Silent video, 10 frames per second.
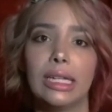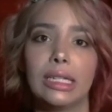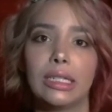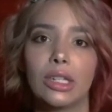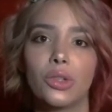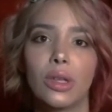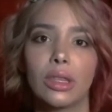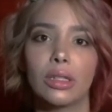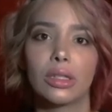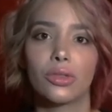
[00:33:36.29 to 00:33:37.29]
continuing
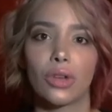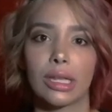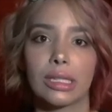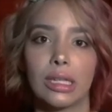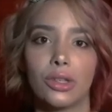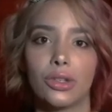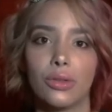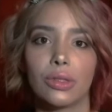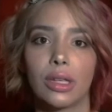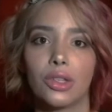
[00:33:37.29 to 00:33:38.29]
to stress
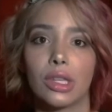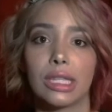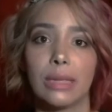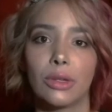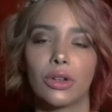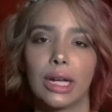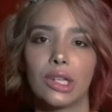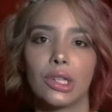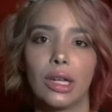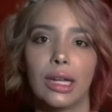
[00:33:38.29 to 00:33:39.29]
issues such as
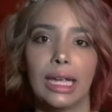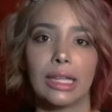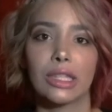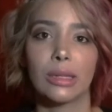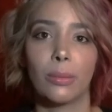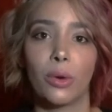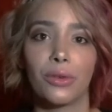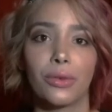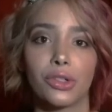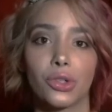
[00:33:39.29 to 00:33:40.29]
immigration and support
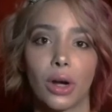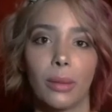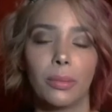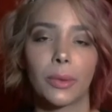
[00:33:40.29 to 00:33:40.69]
for Trump.